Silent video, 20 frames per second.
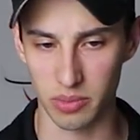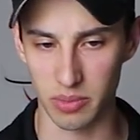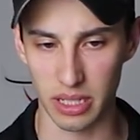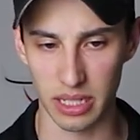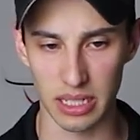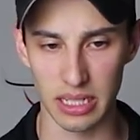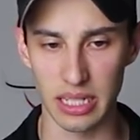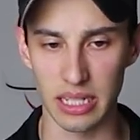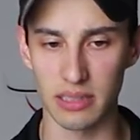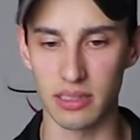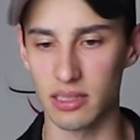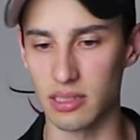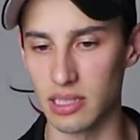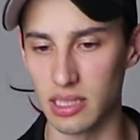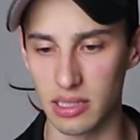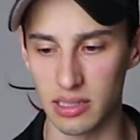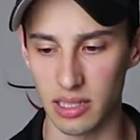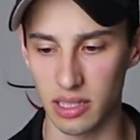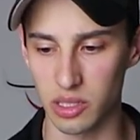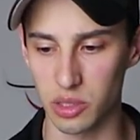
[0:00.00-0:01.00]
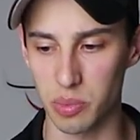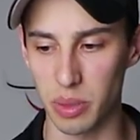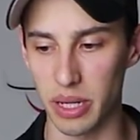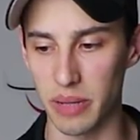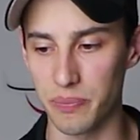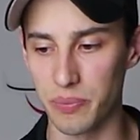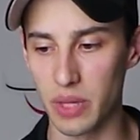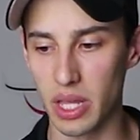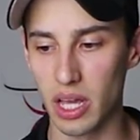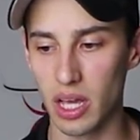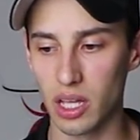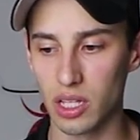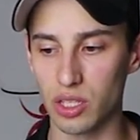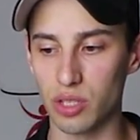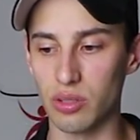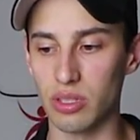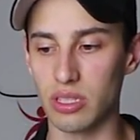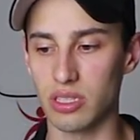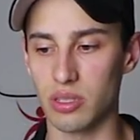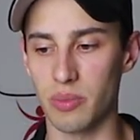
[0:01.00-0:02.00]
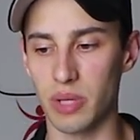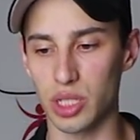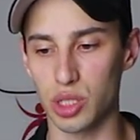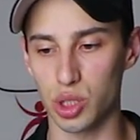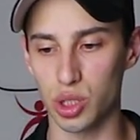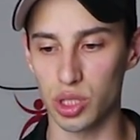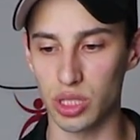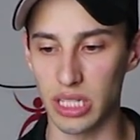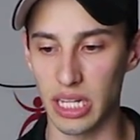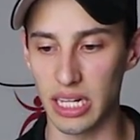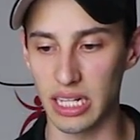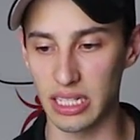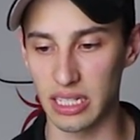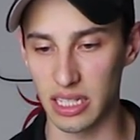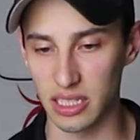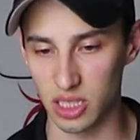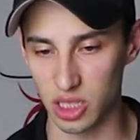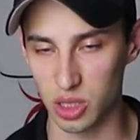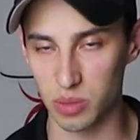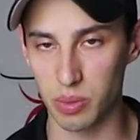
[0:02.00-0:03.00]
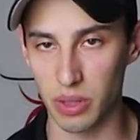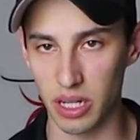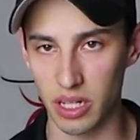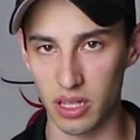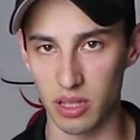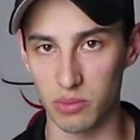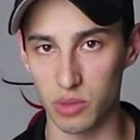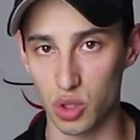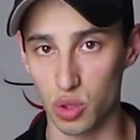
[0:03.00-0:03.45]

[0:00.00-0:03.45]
I'm not going to get into the details, but you need to make sure you're getting a nice spread of them.